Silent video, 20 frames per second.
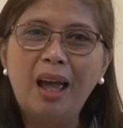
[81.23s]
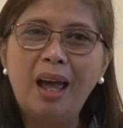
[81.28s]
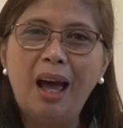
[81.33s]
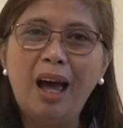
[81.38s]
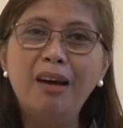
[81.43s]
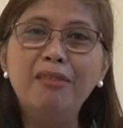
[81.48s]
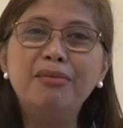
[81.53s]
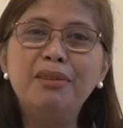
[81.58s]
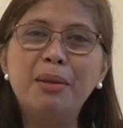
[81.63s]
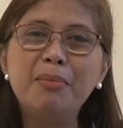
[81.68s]

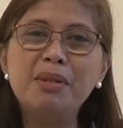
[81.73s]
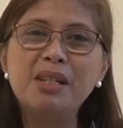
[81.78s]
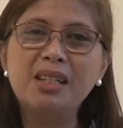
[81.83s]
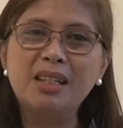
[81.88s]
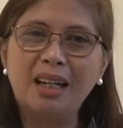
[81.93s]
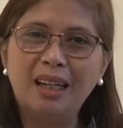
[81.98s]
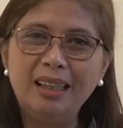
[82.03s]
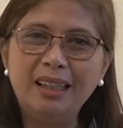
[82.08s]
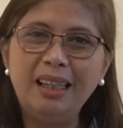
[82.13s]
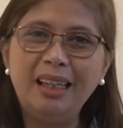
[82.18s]
have them
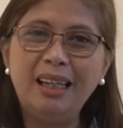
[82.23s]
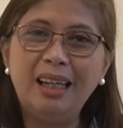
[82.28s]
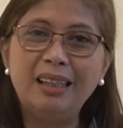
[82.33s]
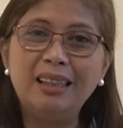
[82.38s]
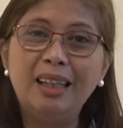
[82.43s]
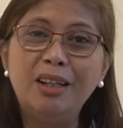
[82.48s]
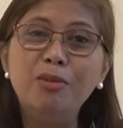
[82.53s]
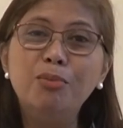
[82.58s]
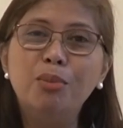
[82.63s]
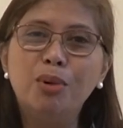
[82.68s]
study
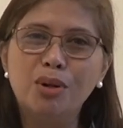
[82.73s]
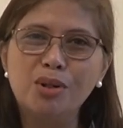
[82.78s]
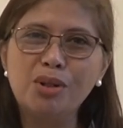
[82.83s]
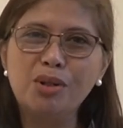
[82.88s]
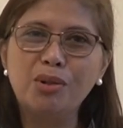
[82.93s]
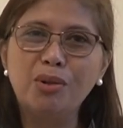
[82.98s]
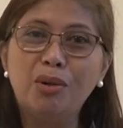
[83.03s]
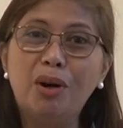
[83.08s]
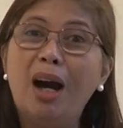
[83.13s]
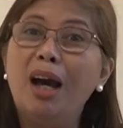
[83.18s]
at Don
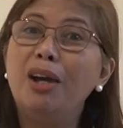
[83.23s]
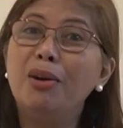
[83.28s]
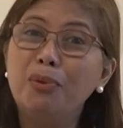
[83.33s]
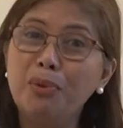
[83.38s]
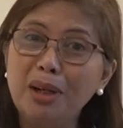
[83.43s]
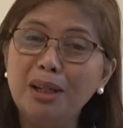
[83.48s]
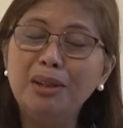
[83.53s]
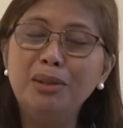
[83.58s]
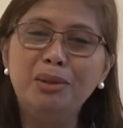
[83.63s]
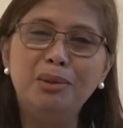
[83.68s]
Bosco, I
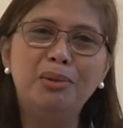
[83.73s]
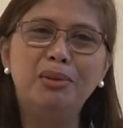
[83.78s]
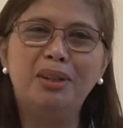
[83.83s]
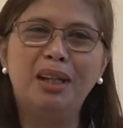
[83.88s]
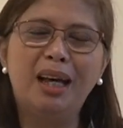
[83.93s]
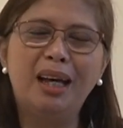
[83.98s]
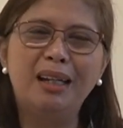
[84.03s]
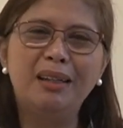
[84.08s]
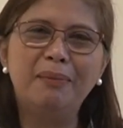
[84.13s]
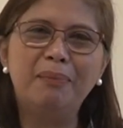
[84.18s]
will do
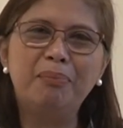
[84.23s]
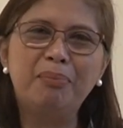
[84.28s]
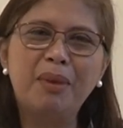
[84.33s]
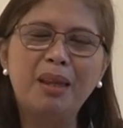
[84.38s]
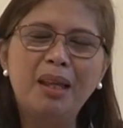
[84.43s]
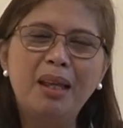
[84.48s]
that.